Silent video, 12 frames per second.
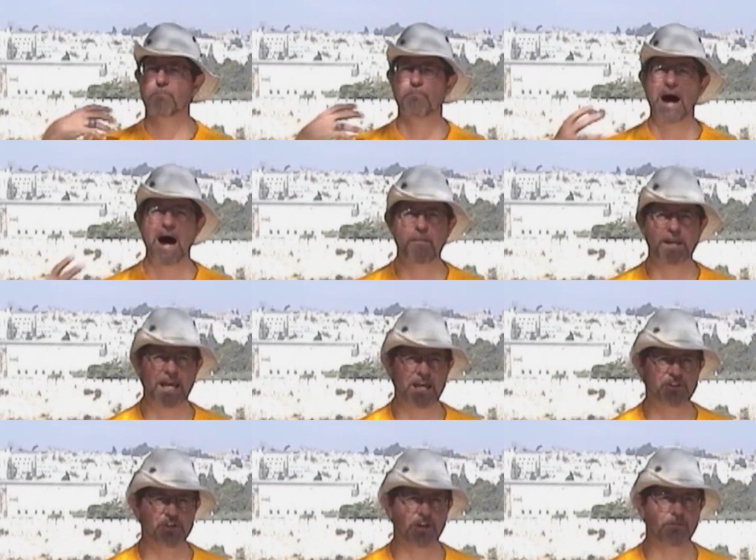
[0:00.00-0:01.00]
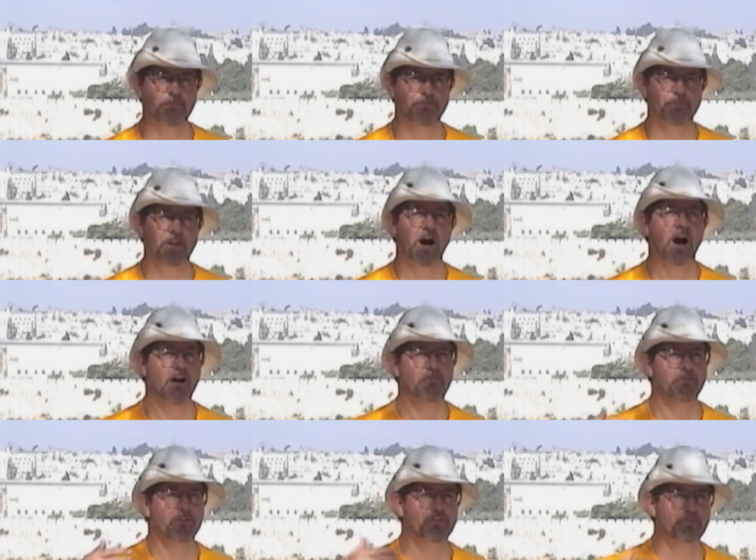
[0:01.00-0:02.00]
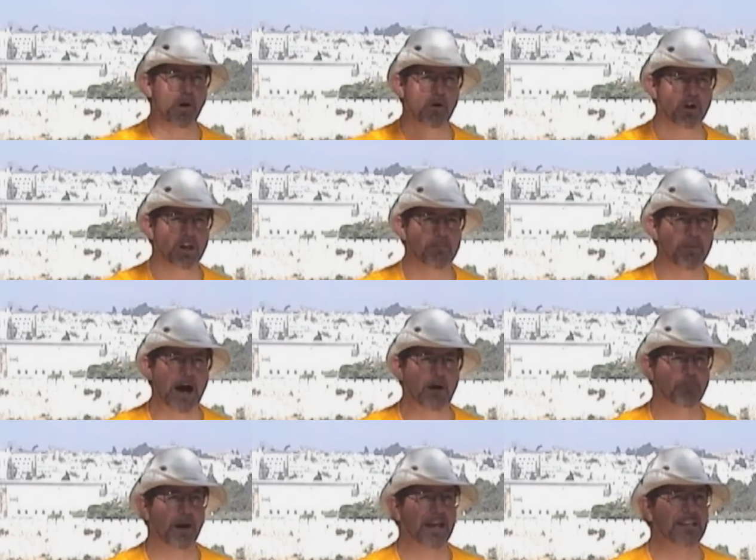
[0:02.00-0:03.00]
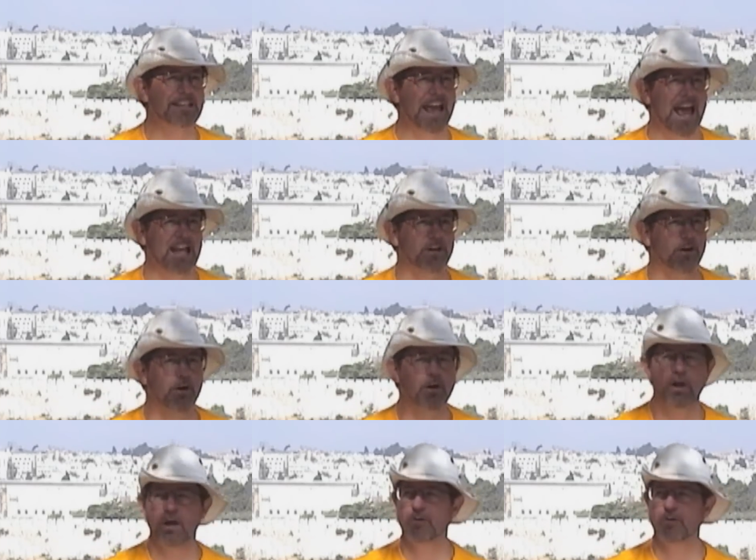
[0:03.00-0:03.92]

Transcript: abomination of spoken about by Daniel